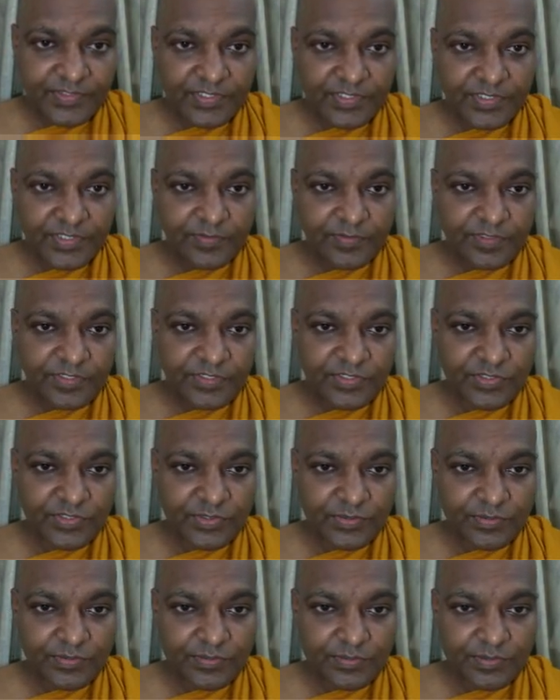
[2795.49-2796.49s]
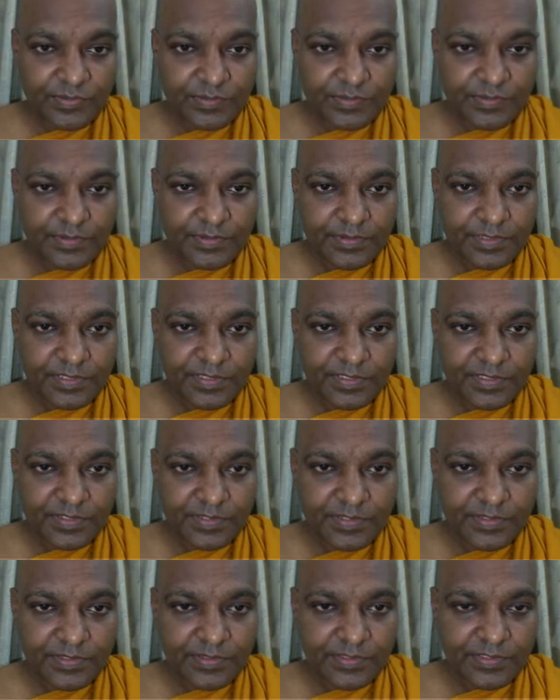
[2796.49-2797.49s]
equation,
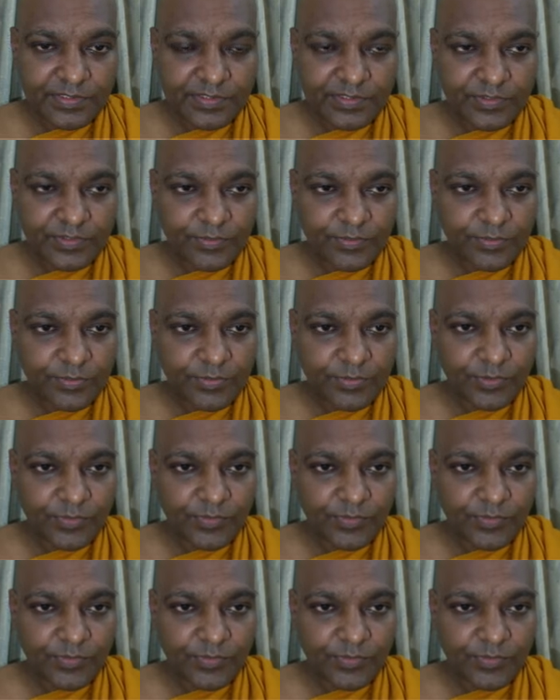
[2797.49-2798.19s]
let's do more.